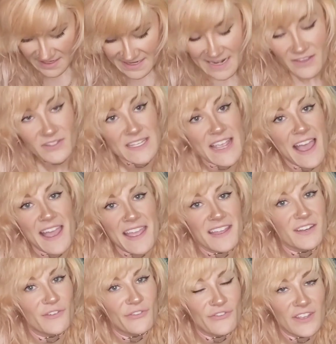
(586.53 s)
Now see, I had
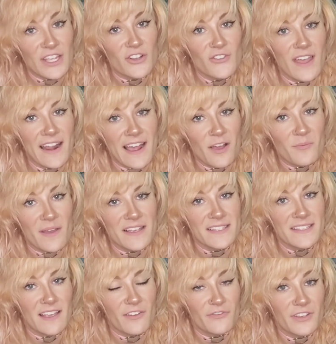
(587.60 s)
to figure that out
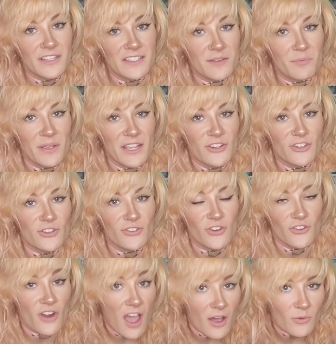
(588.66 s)
myself because the pictures are
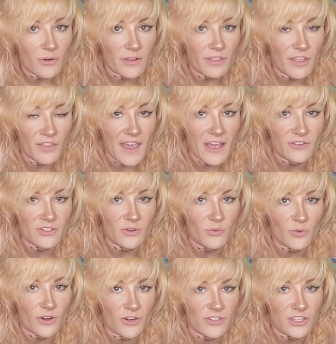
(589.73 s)
not worth 1,000
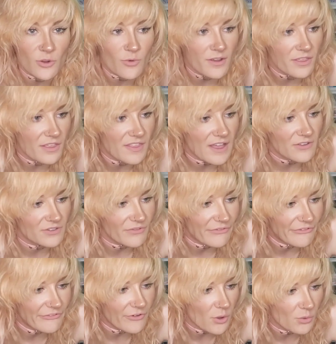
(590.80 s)
words. They're worth 1,000
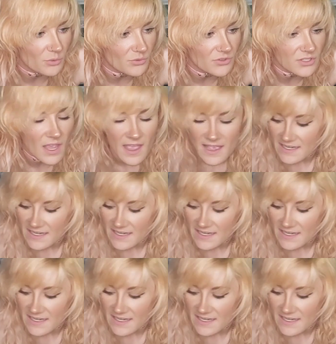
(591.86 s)
folds.